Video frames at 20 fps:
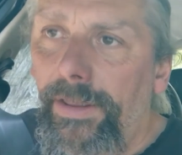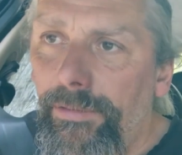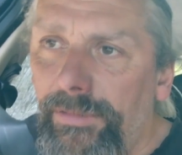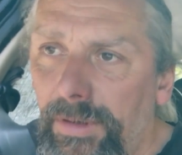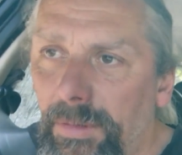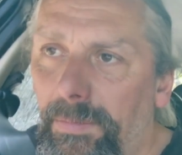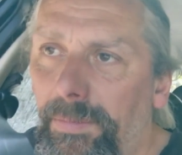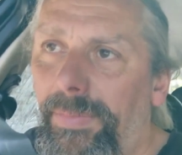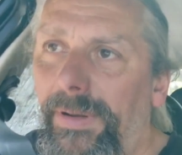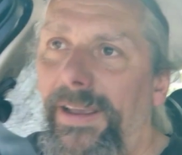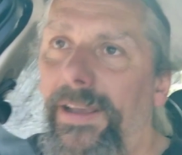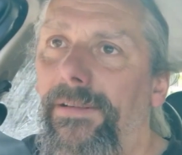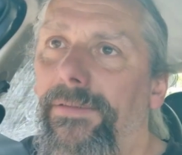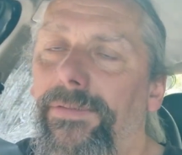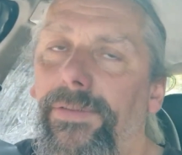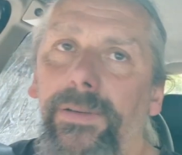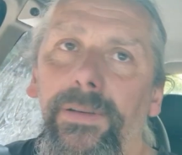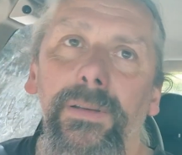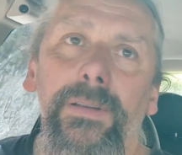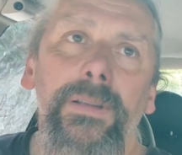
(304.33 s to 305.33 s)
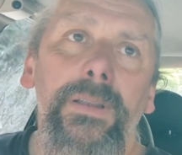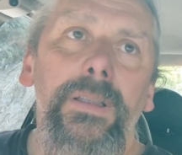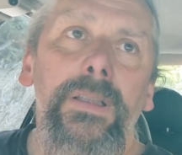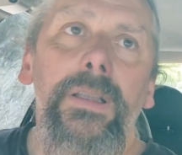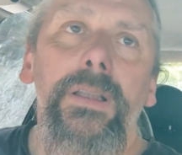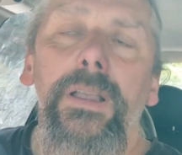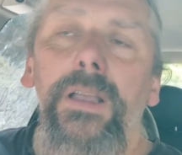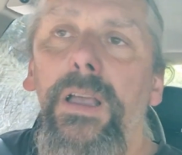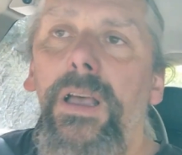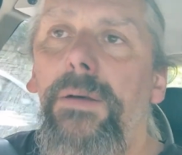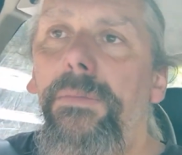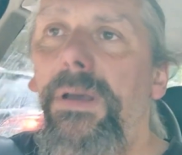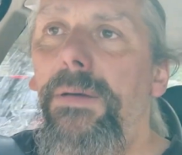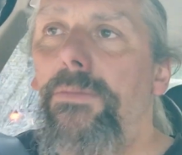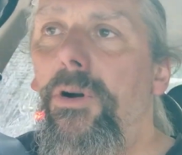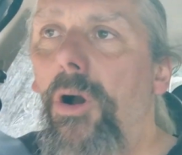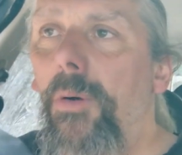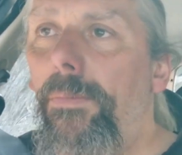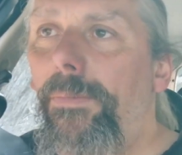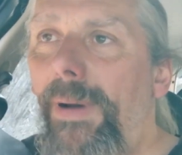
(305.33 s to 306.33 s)
is a bit
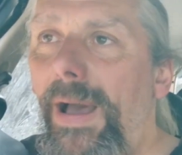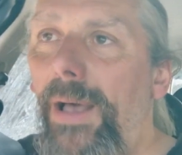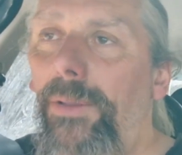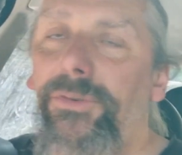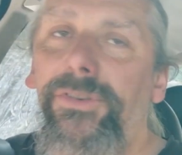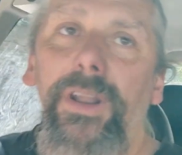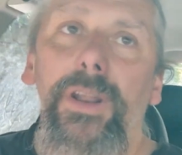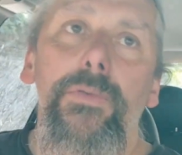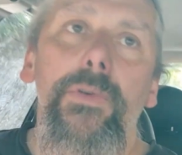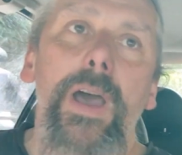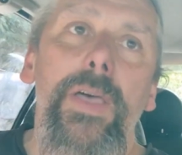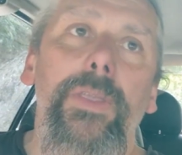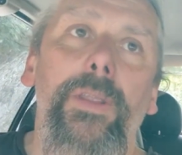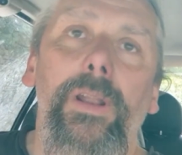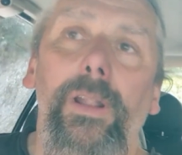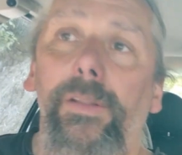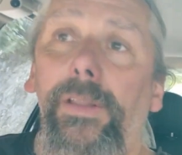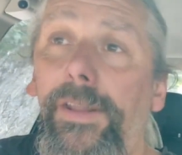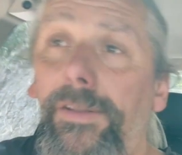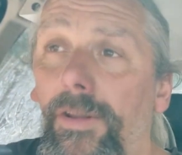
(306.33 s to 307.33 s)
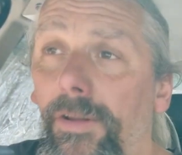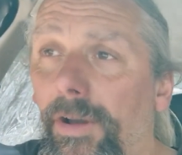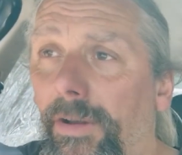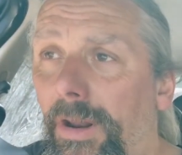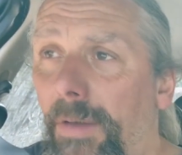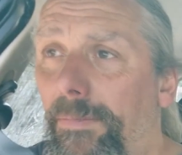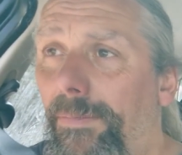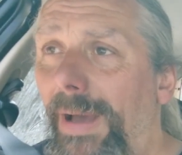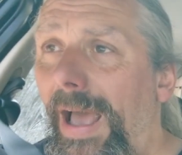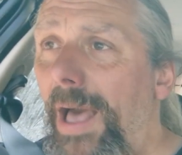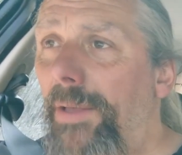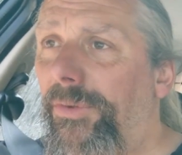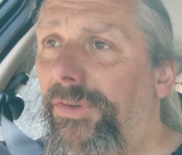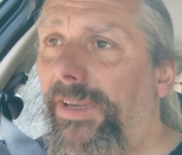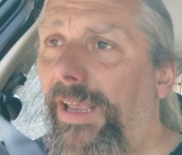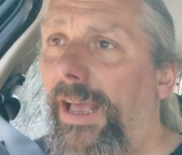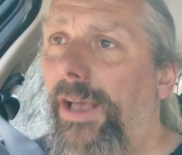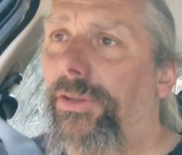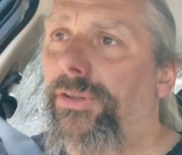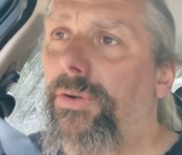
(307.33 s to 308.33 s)
more bouncing around than I don't know where to bounce
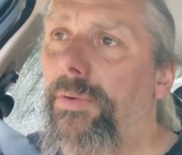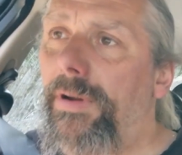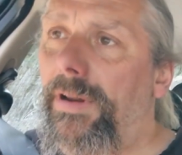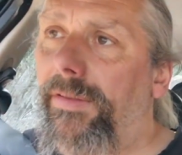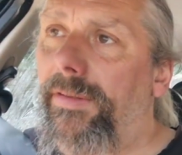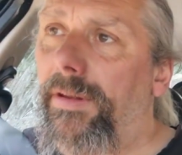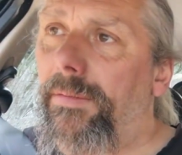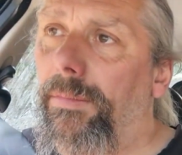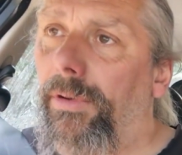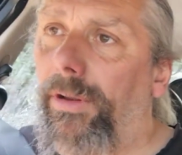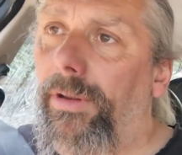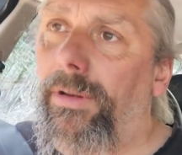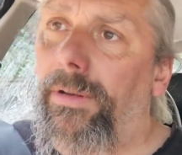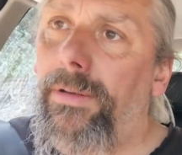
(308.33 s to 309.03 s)
out or anything, but